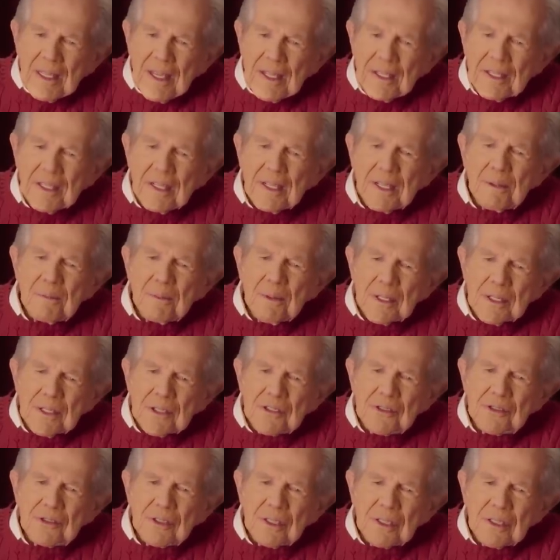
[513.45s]
in any
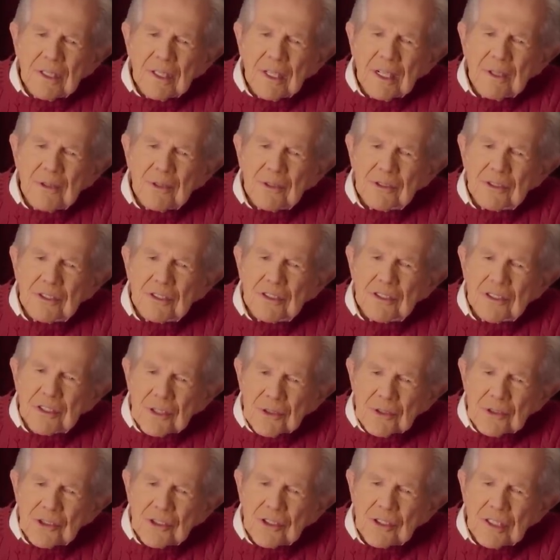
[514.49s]
ministry that I was
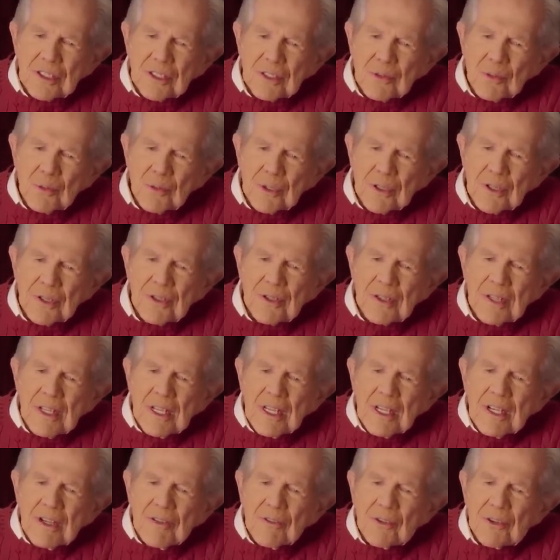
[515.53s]
associated with,
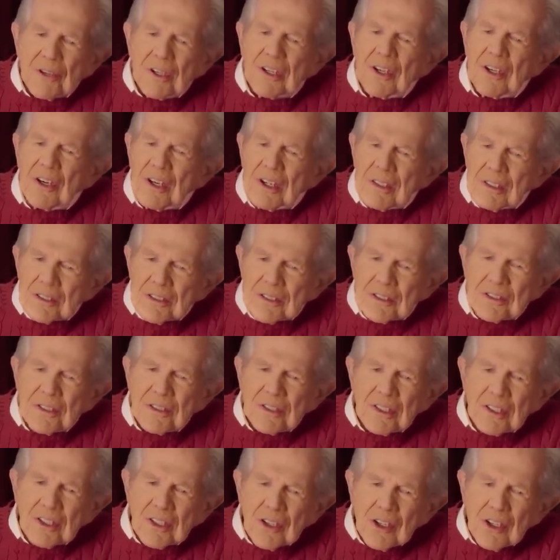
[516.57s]
regardless of
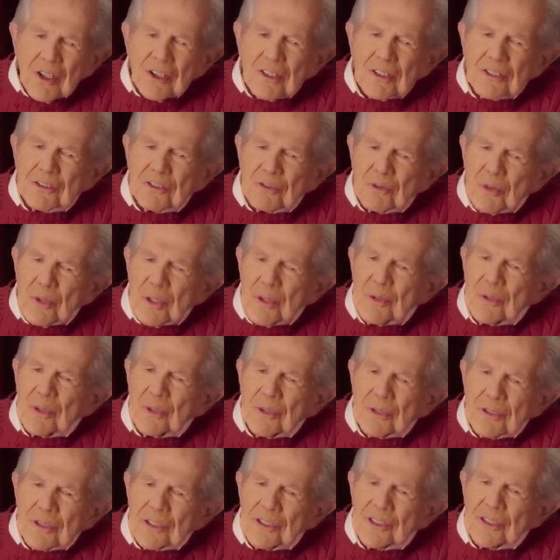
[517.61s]
the cost, that we were
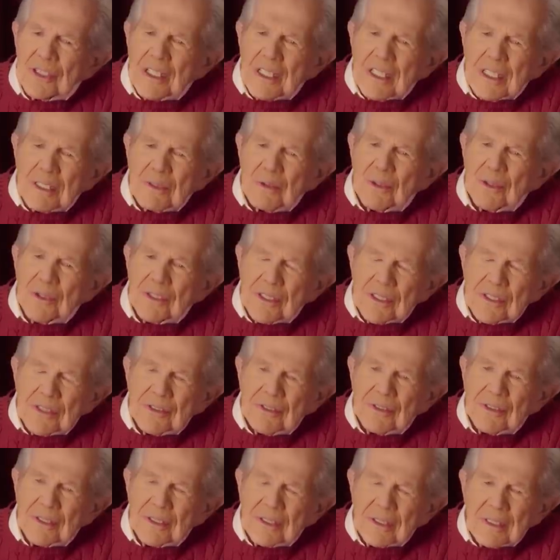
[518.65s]
going to stand with
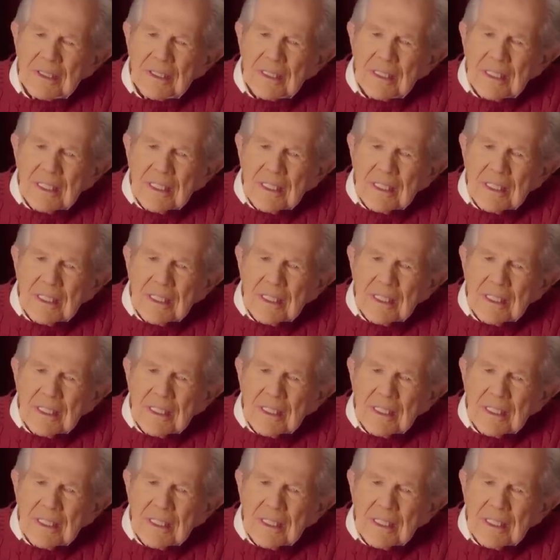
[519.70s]
Israel.